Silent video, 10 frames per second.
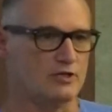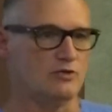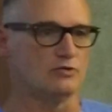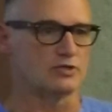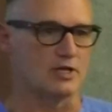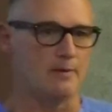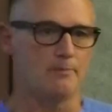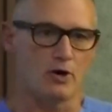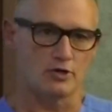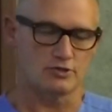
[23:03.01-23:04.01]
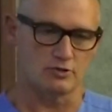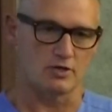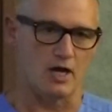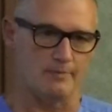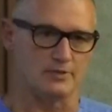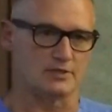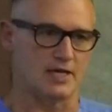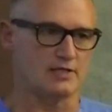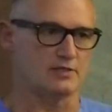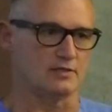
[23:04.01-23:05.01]
do some partial
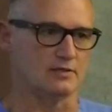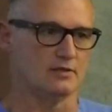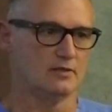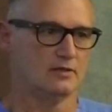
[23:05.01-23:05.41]
compensation